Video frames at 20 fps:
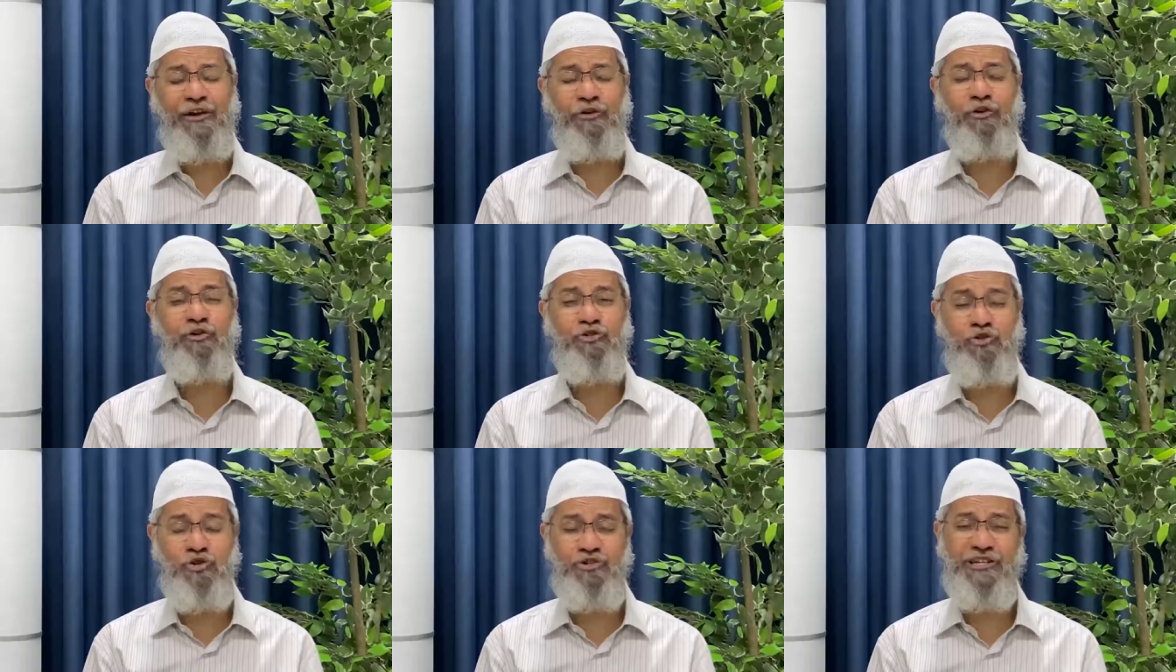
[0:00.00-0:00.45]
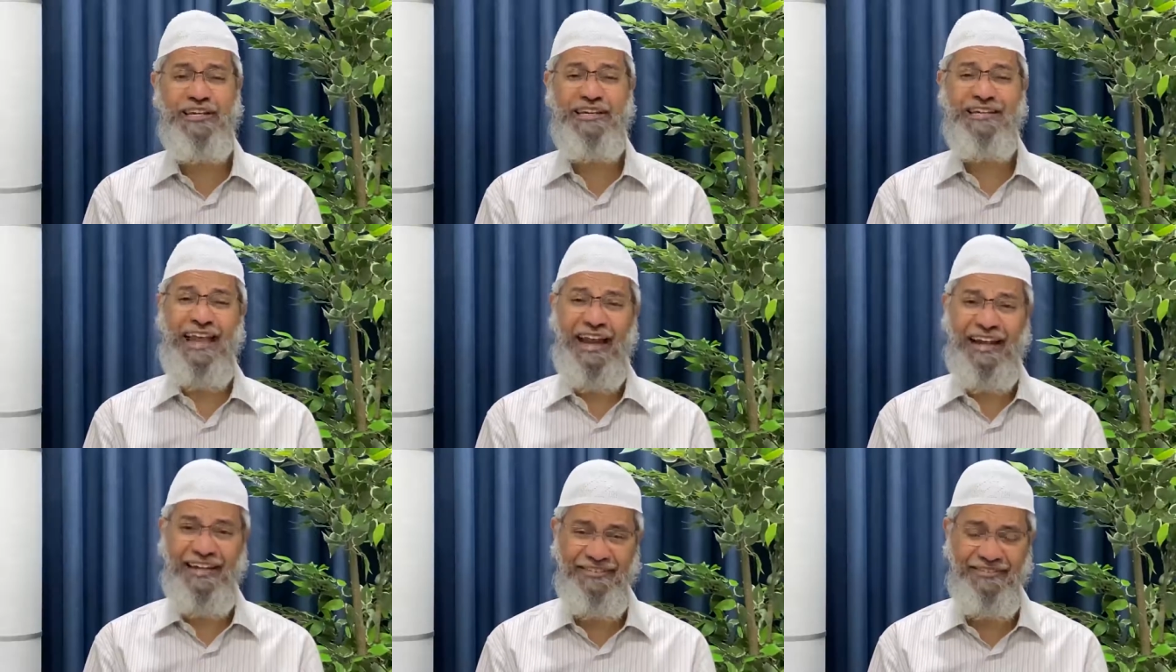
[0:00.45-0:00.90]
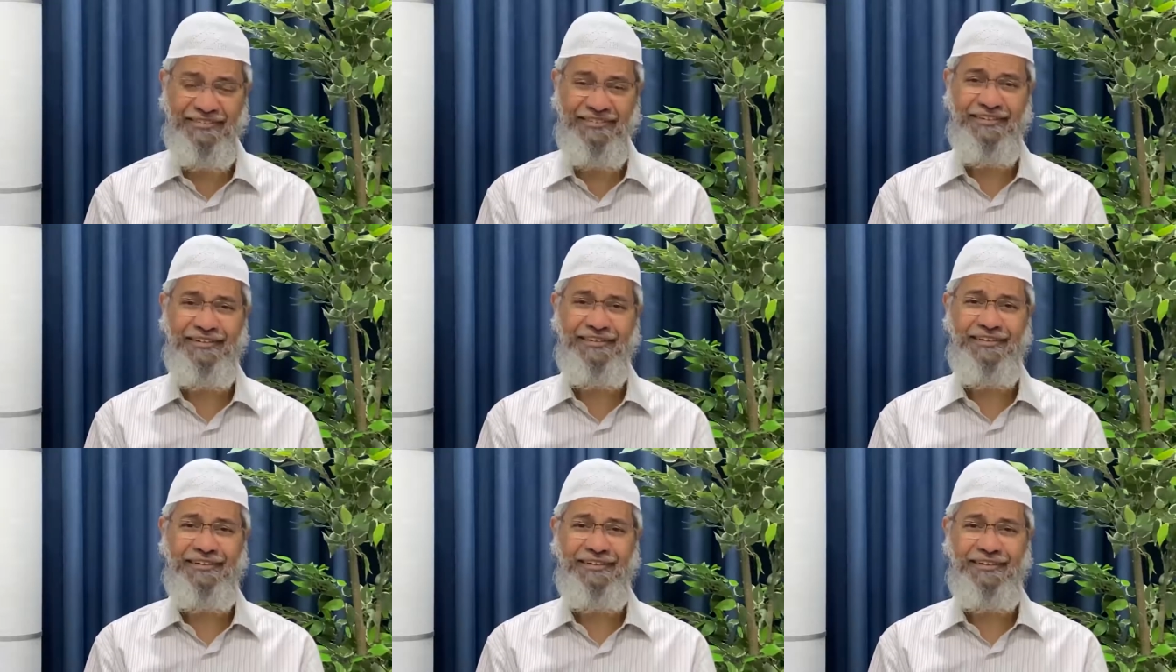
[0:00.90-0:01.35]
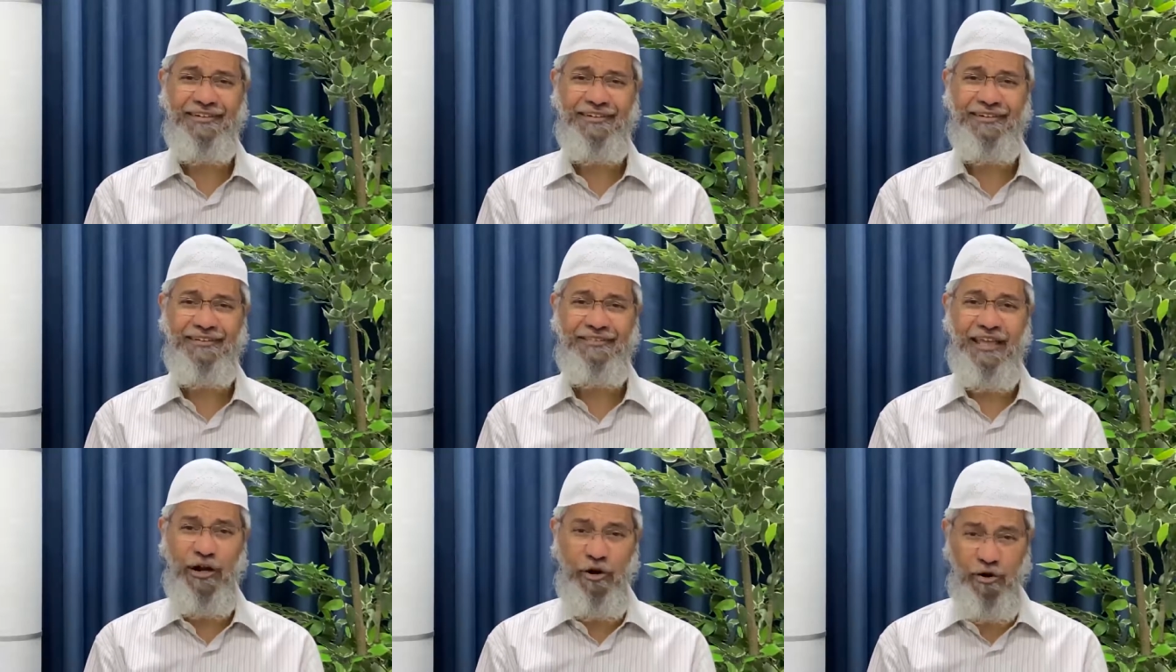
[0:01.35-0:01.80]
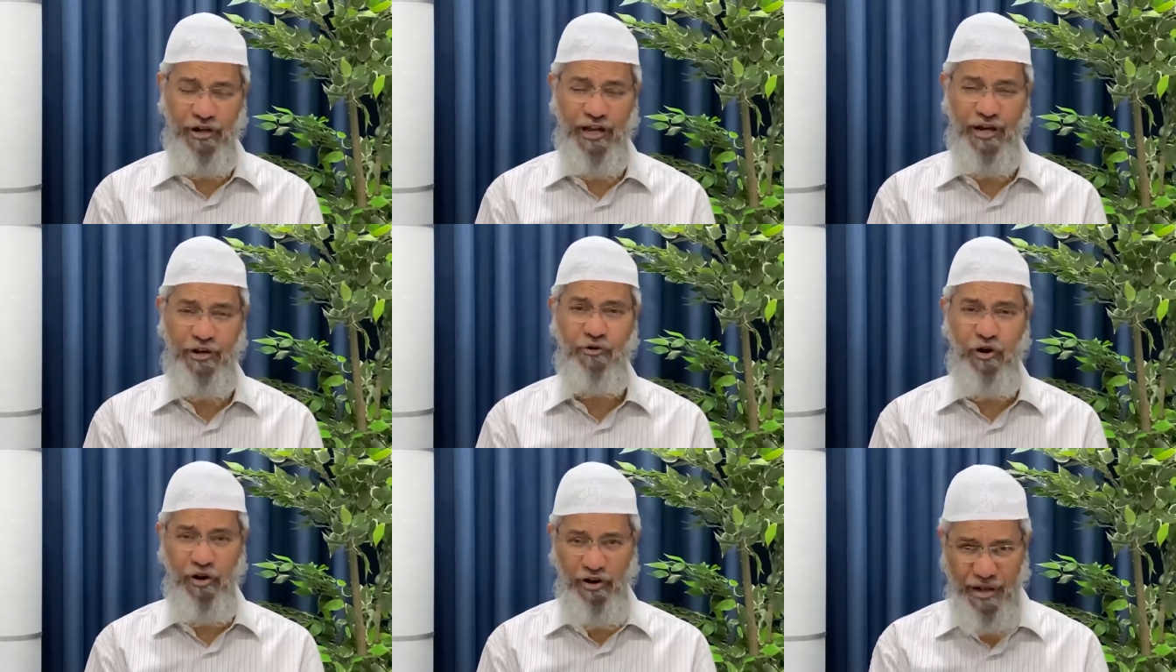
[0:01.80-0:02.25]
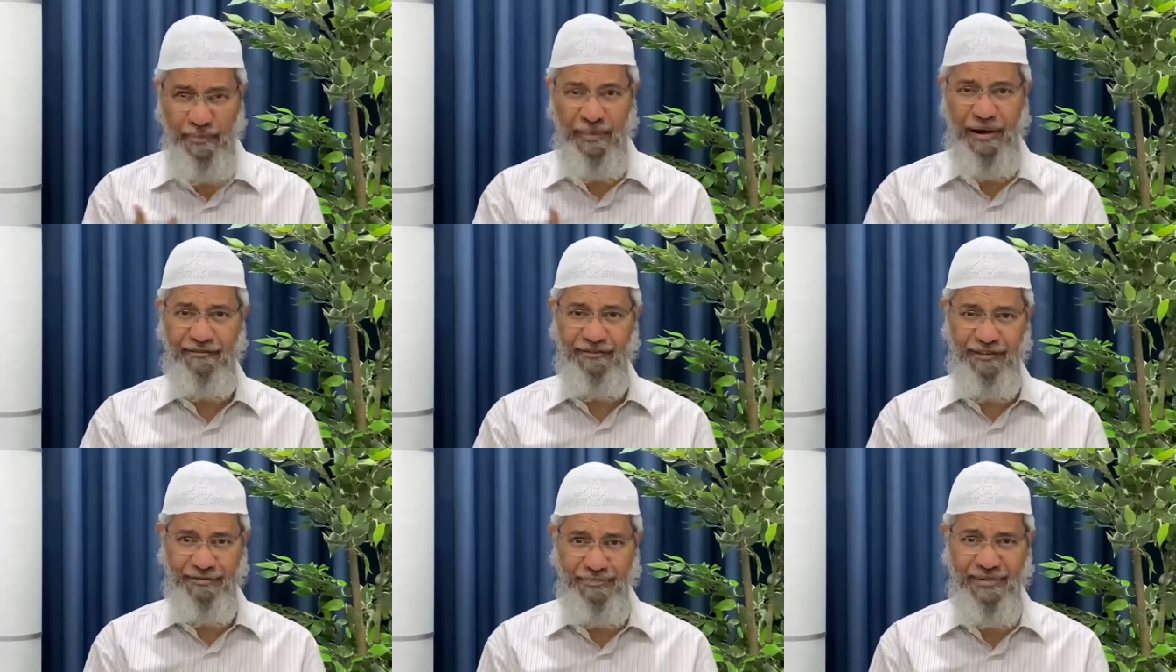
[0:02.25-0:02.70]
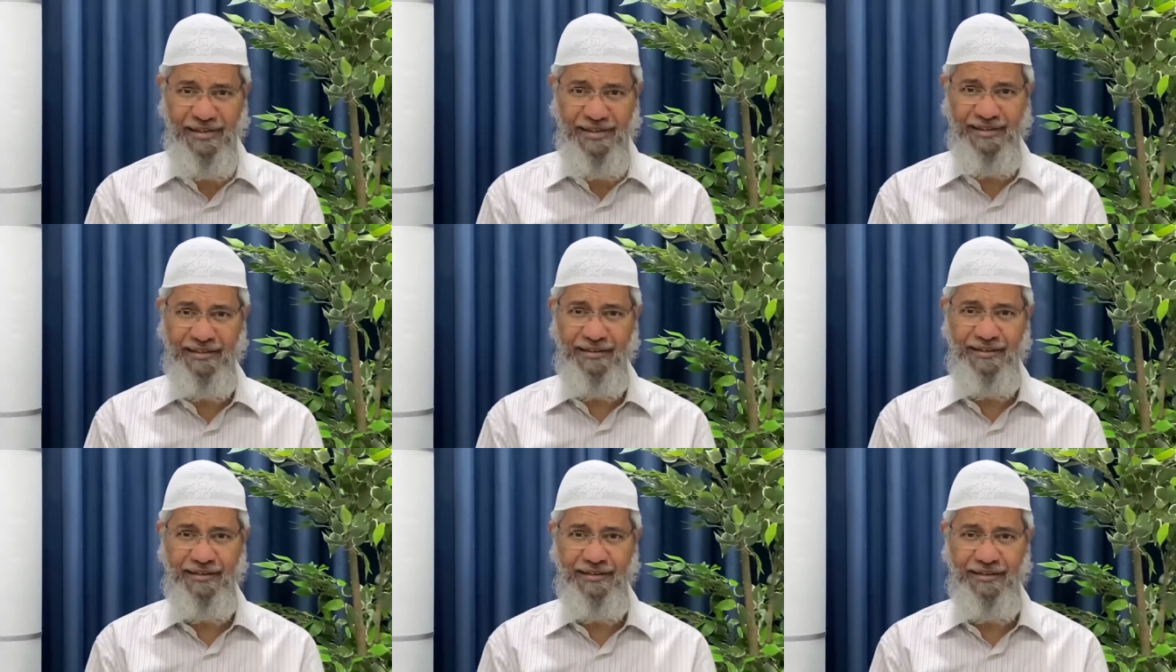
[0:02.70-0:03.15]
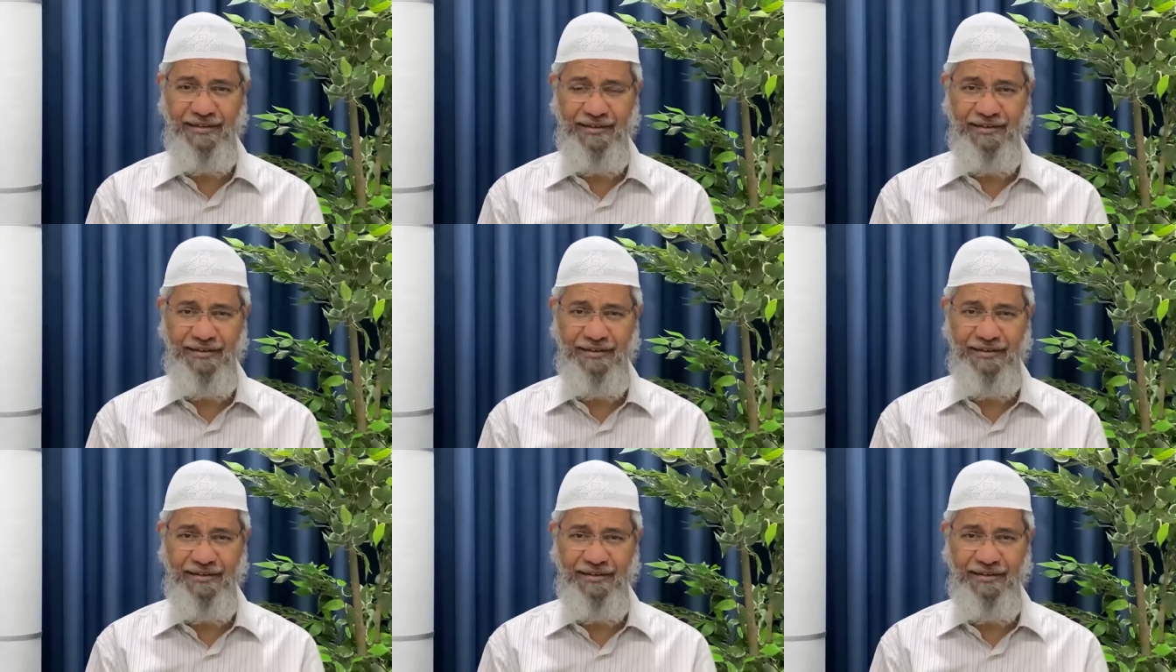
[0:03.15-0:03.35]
I told Jochen Katz that, okay, do you want to debate with me?